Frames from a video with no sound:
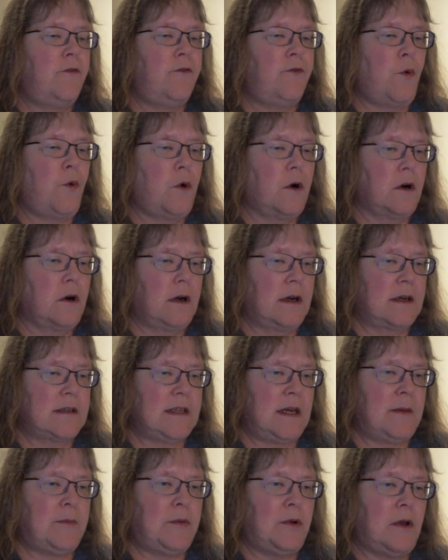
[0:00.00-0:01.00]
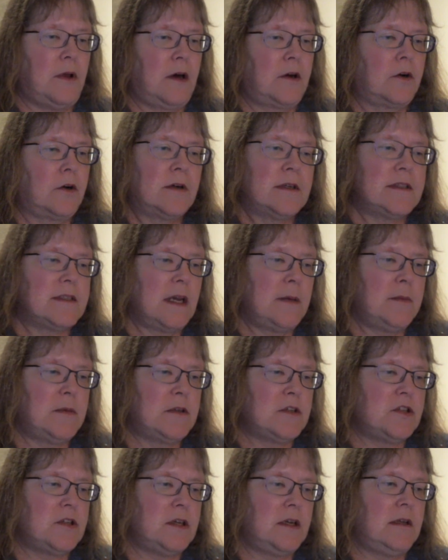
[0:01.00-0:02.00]
For example, on our assignment
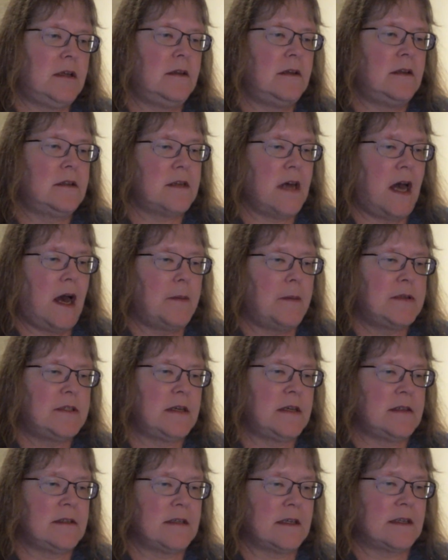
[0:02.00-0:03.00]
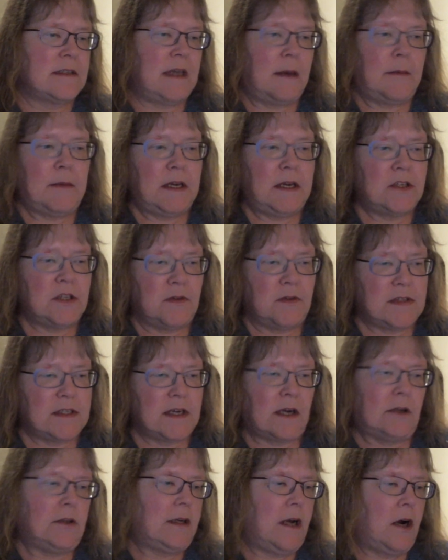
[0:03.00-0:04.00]
sheet, the top says examination of a
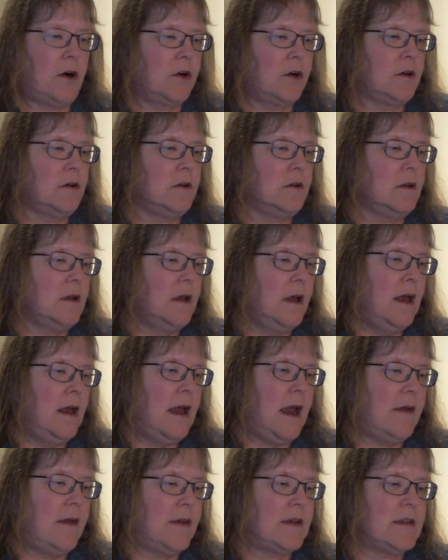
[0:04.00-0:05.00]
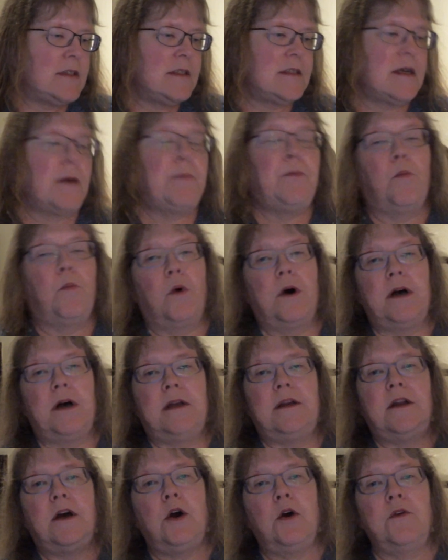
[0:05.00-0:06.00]
scholarly article, and then step
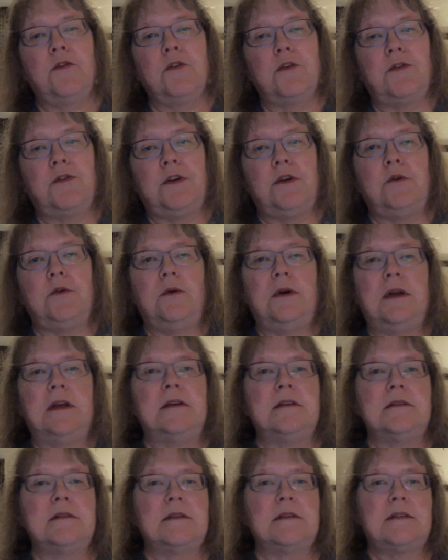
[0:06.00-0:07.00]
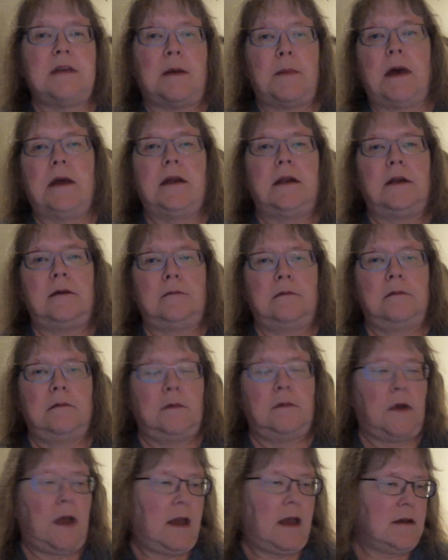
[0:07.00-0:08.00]
1, overview, is a subheading.
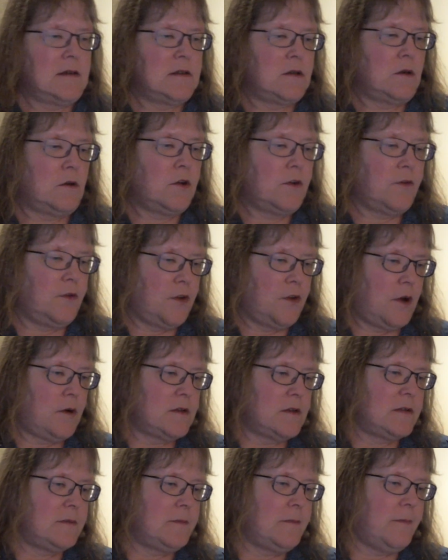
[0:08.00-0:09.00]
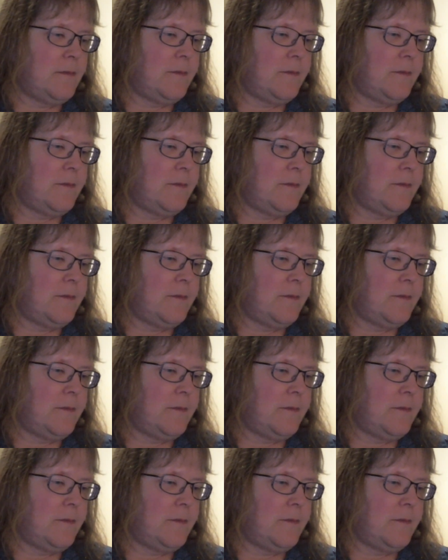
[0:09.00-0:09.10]
Okay, so look for those.